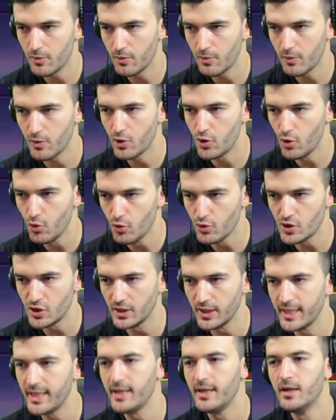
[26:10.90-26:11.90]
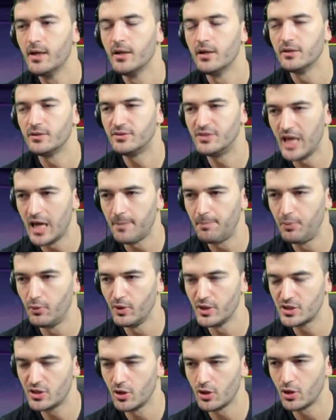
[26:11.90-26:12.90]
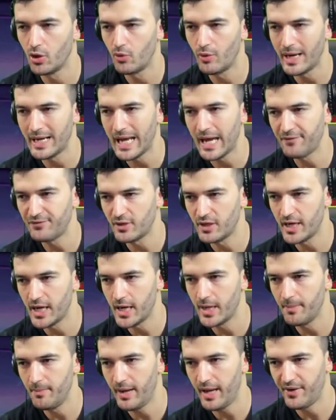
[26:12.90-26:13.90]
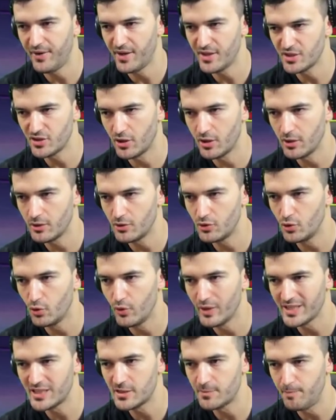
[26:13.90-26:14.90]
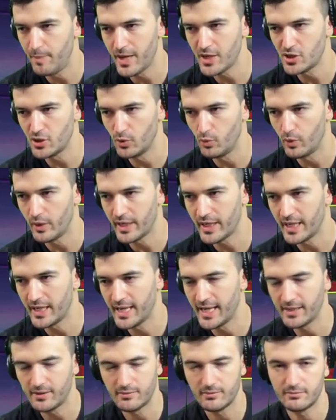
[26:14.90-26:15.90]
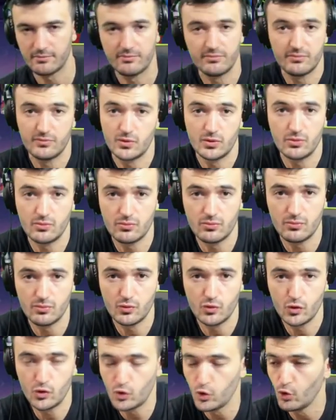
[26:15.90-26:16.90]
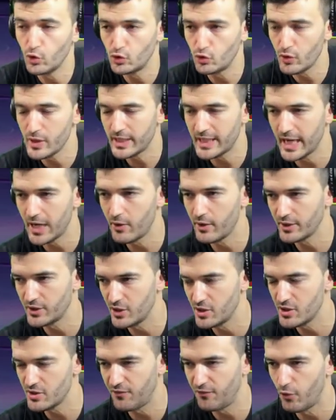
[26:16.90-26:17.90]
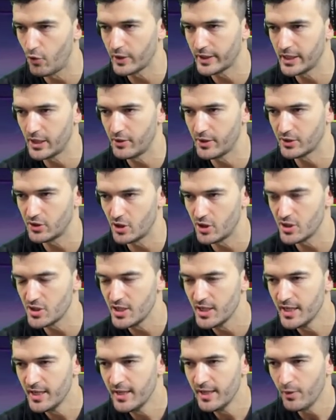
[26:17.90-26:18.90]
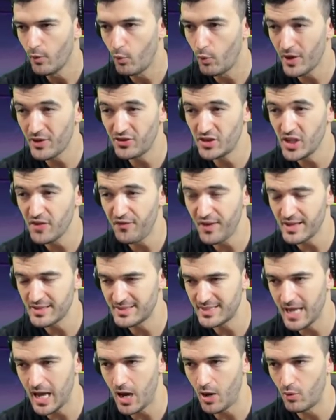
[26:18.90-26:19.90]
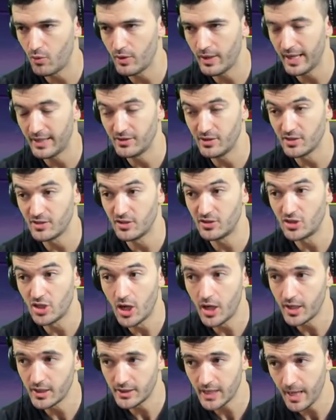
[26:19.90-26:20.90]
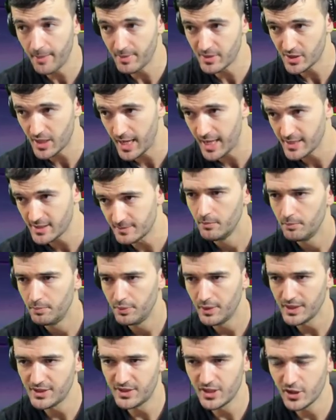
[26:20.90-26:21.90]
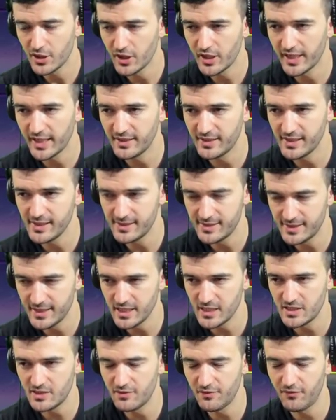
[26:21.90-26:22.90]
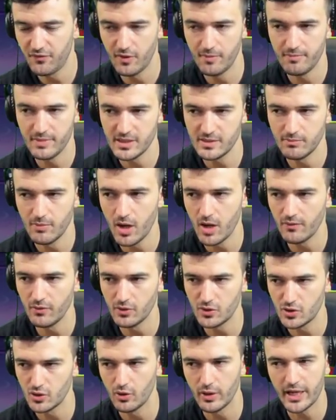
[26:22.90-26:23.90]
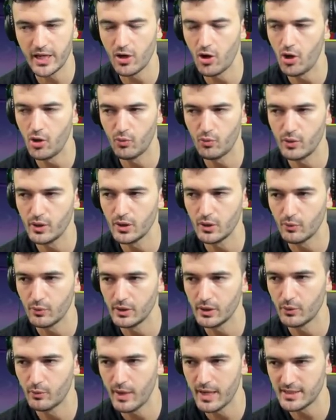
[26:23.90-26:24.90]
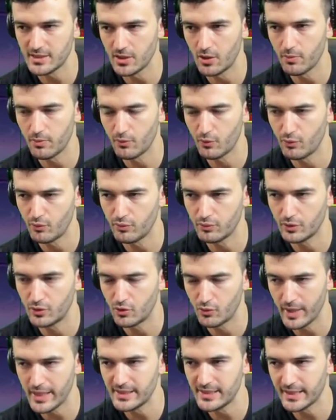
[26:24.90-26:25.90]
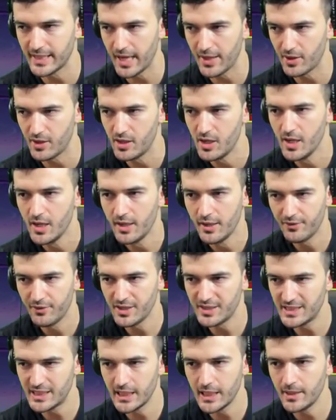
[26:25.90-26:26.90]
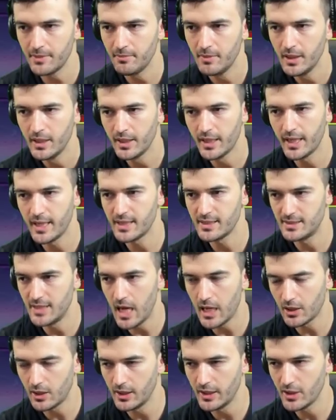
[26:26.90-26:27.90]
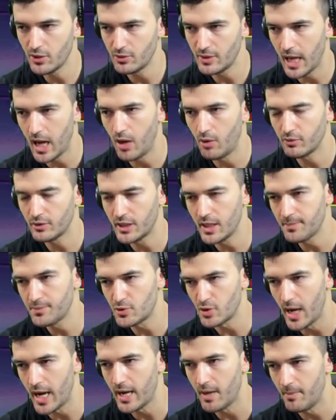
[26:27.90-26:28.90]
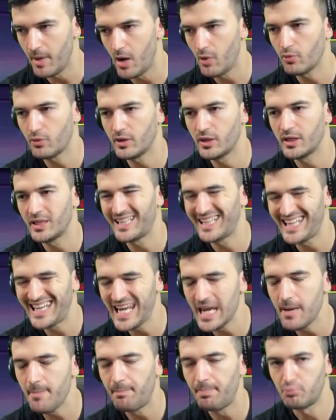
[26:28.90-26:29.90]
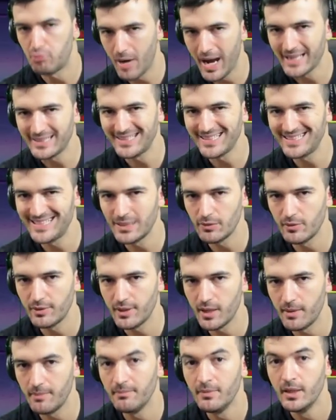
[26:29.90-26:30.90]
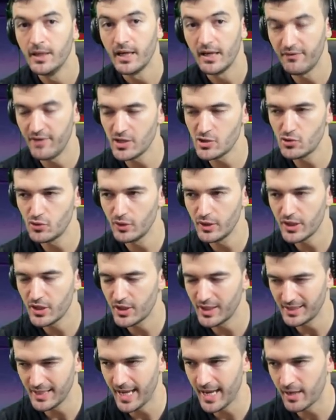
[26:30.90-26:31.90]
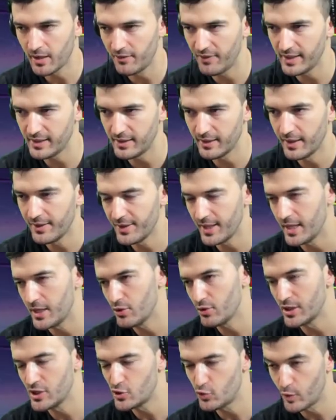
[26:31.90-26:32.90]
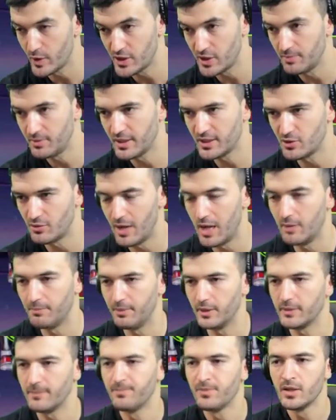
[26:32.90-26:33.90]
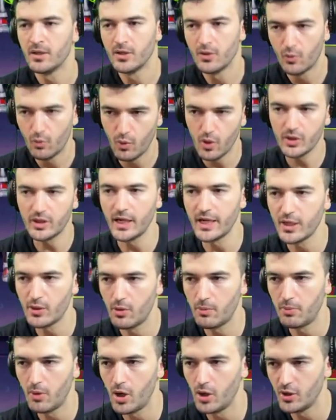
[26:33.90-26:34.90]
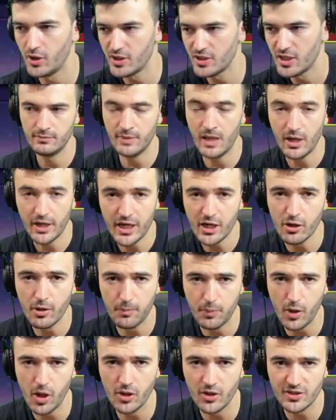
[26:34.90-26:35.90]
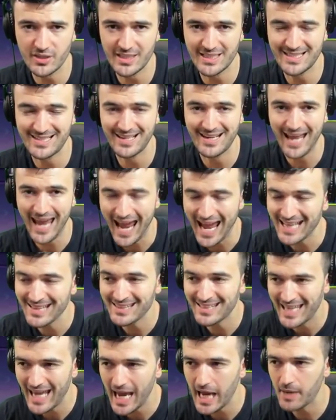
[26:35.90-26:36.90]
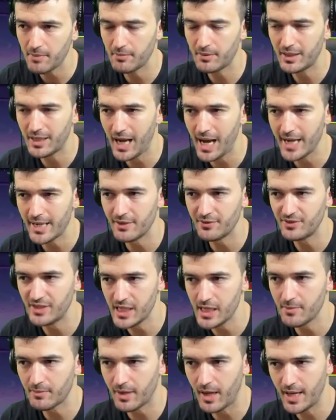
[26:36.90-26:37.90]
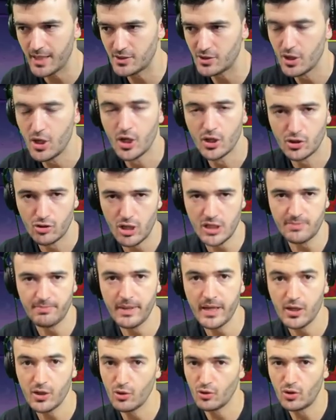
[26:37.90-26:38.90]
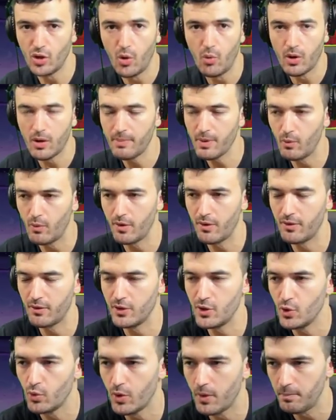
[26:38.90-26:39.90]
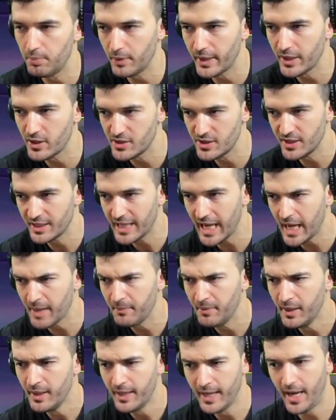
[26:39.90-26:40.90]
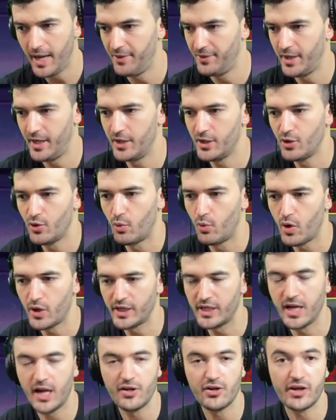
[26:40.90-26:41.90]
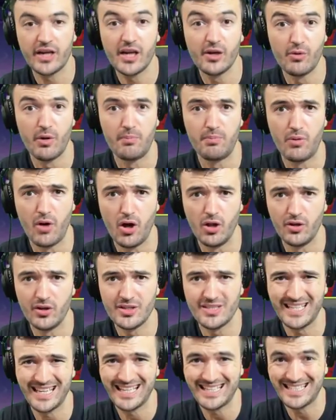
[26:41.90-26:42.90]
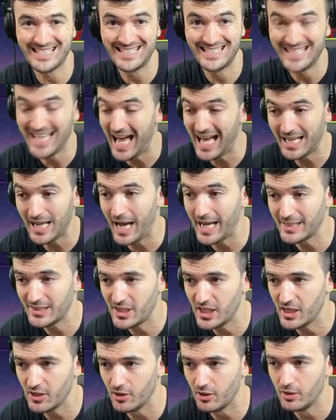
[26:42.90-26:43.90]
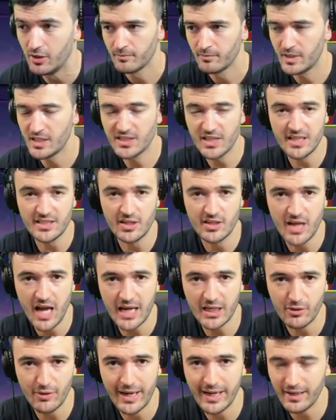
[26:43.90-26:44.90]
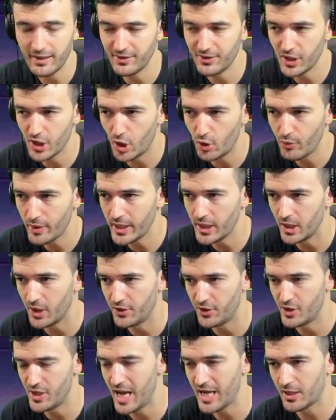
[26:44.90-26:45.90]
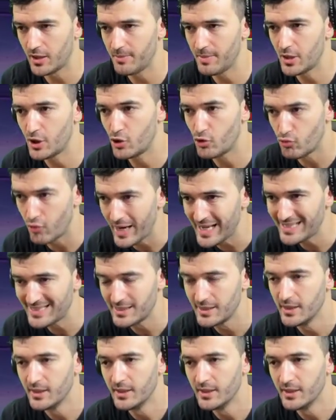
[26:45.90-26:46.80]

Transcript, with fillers: usually Deadpool is going to go right after him, and then he's going to do his special where he can hit 2, 3 characters, 4 characters with defense down, and does a ton of damage, guys. Plus then you're gonna get the assists from Miss Marvel. So it all really, really works out great together. This team is not gonna let you down. Keep trying them out, keep practicing with them, eventually you get the hang of it, and then you can switch some things around. But work on Hero Brawlers. Now, Hero Brawlers is an end game kind of team, guys. Trust me, you don't want to be one of the newer players in the game and then you're working on your Hero Brawlers. It's not ideal. These guys are not great in the arena. They're not going to be great